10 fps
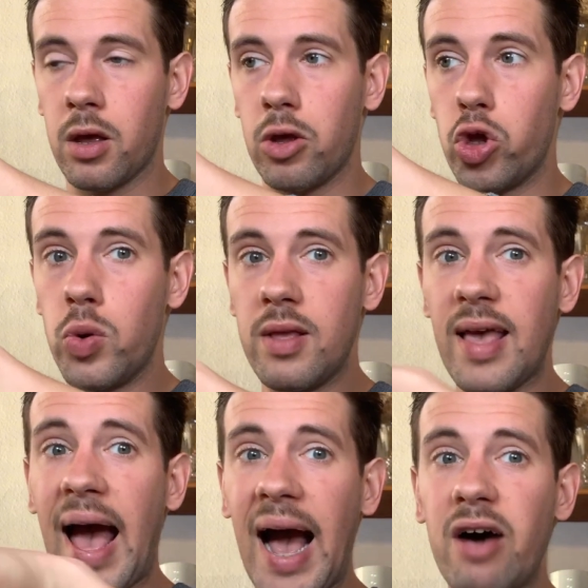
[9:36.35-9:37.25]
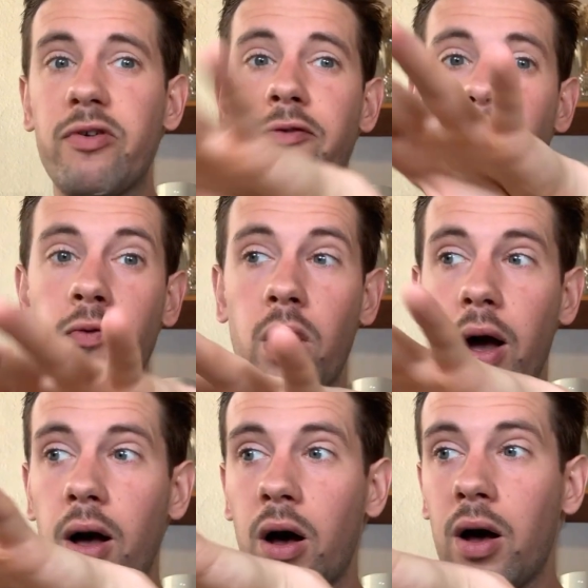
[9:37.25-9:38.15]
You need to have
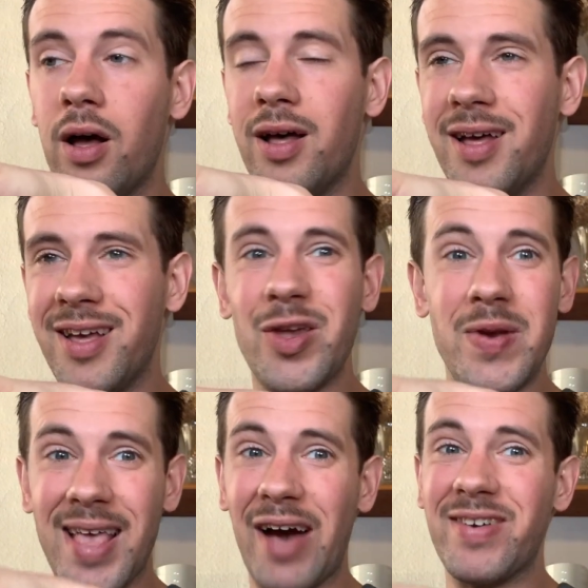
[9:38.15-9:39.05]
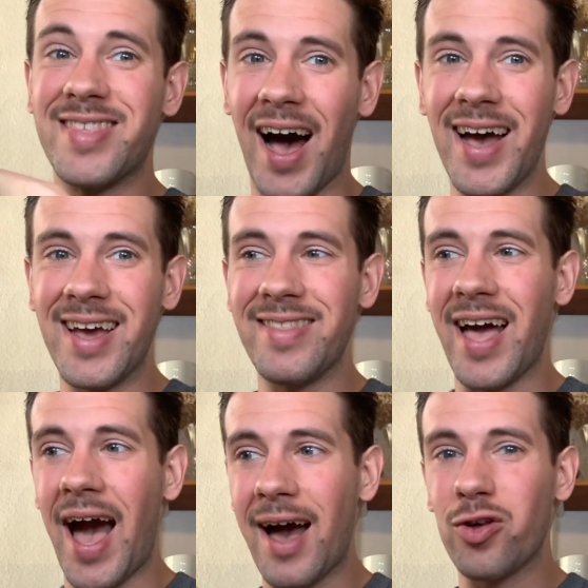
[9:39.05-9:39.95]
a diet that
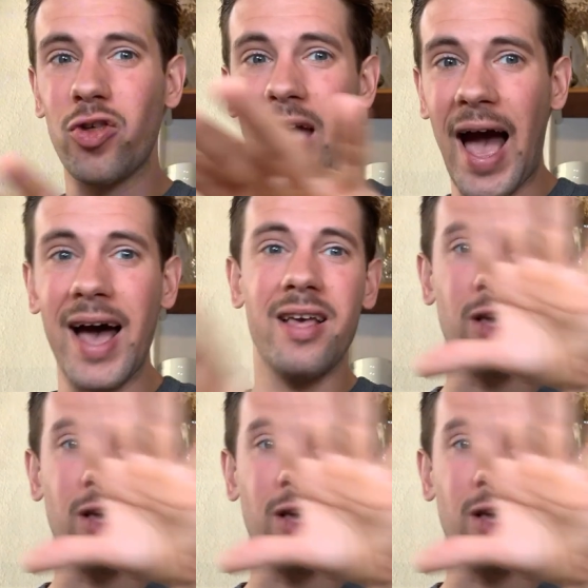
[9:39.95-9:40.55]
actually has